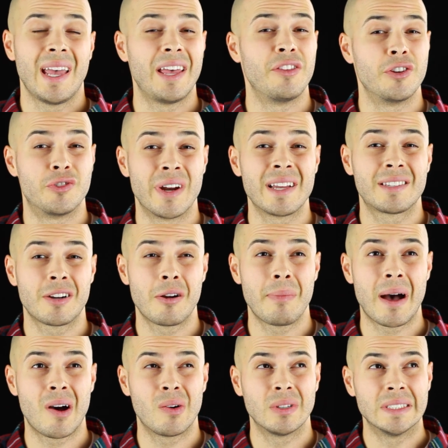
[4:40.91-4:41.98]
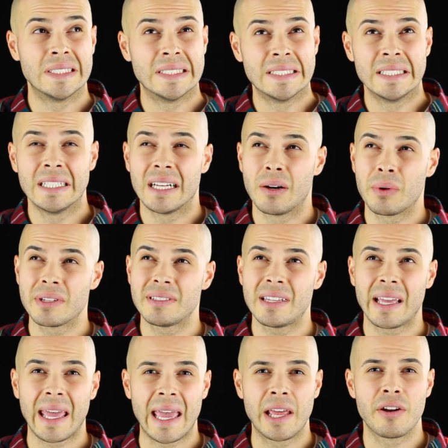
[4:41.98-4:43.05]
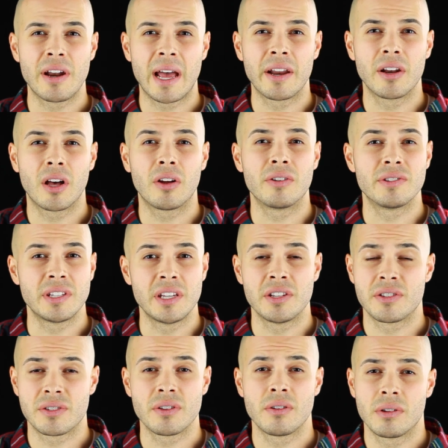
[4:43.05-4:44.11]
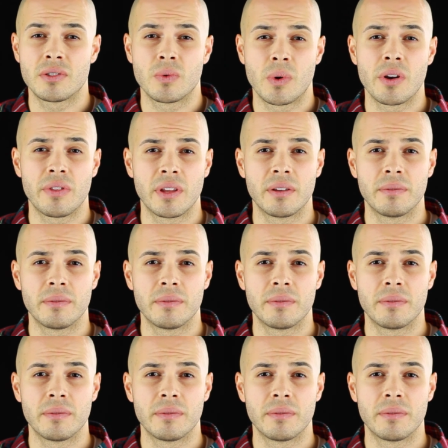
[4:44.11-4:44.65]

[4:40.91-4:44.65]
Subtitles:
And the drinks are about, I want to say like $8 or $9 each, so it's worth